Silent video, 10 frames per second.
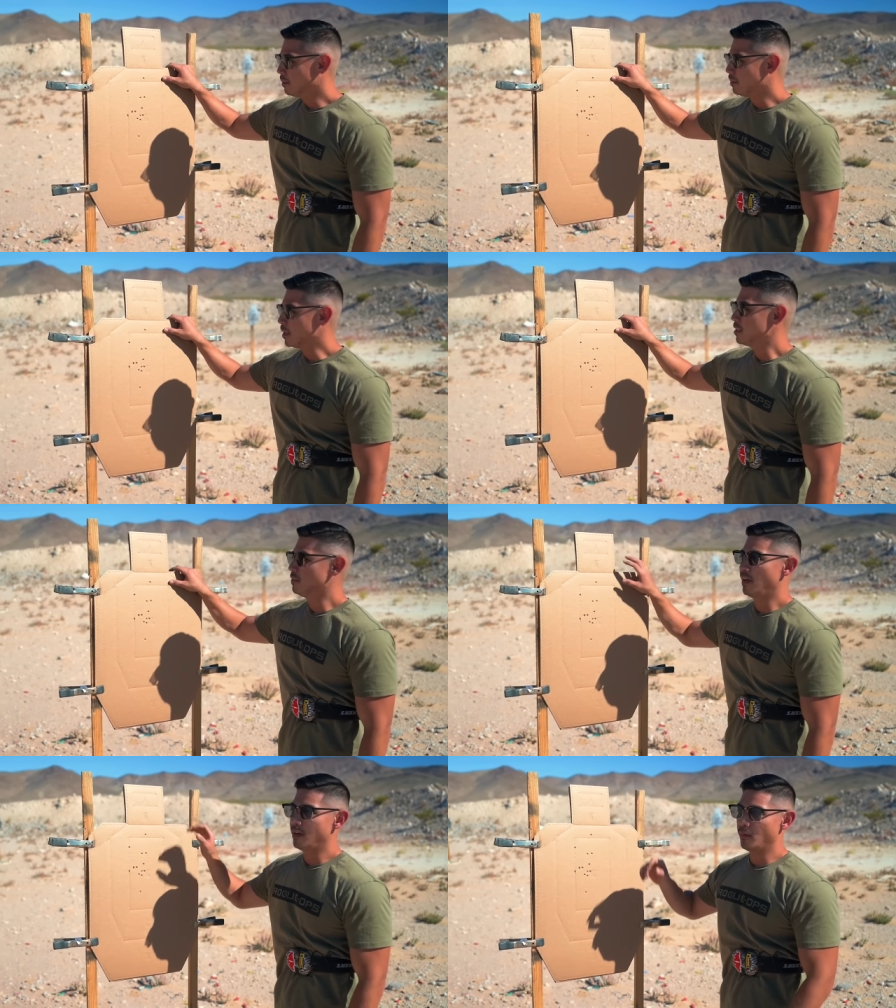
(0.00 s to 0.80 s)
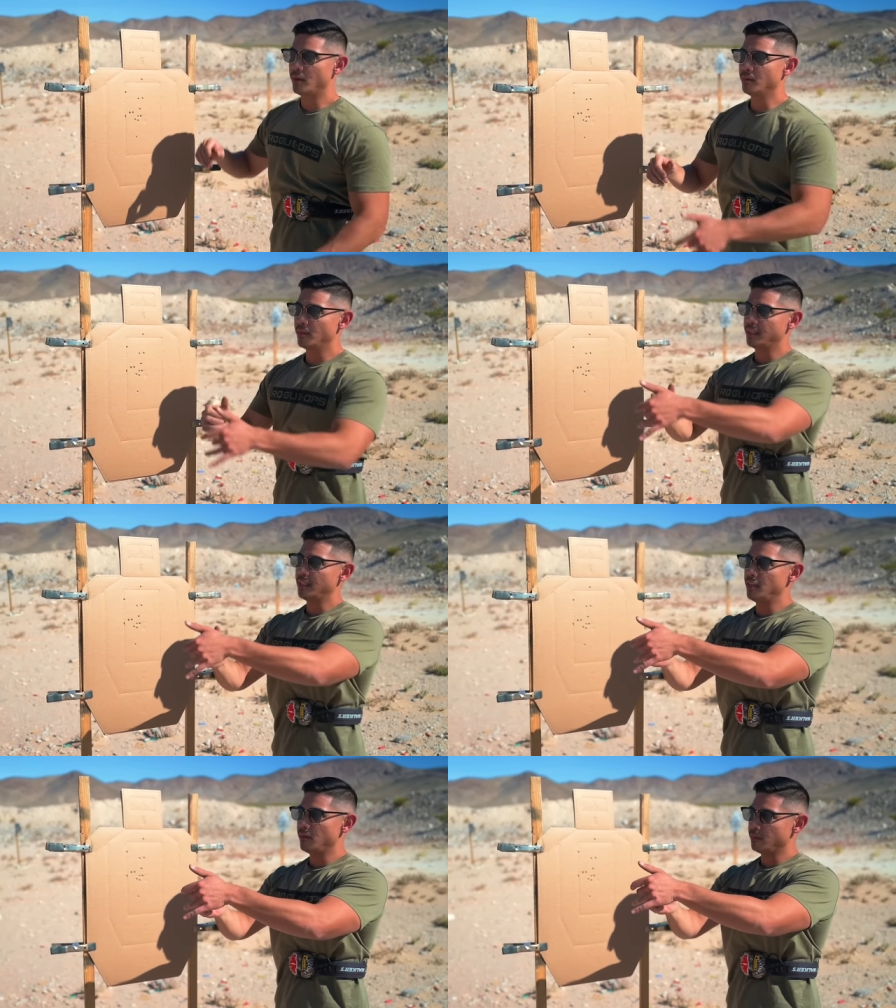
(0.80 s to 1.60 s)
once you find your rhythm with
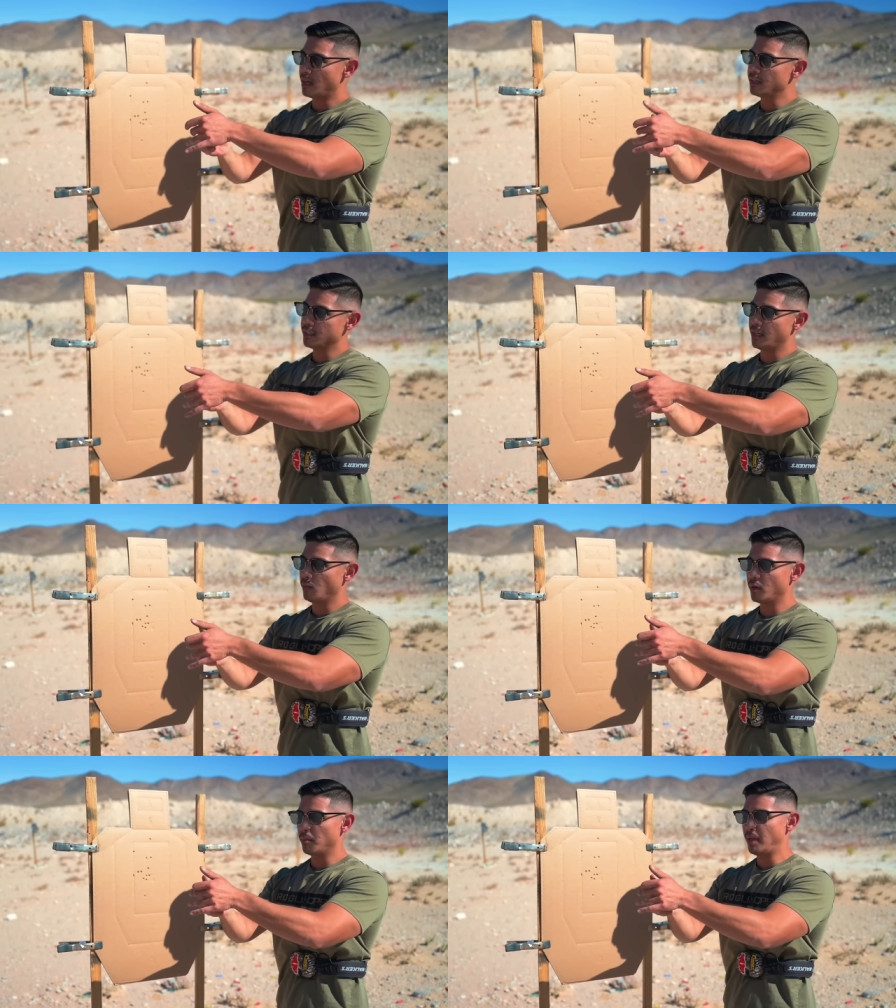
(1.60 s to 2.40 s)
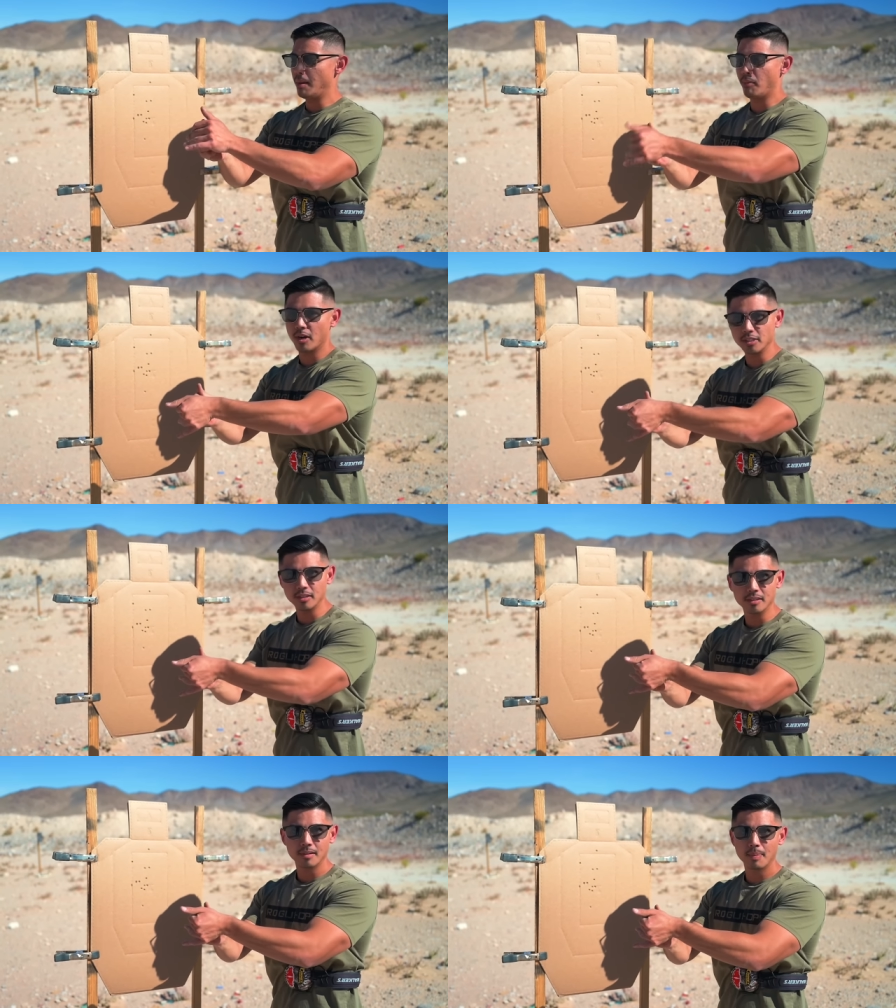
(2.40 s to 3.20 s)
it and you understand where to apply pressure,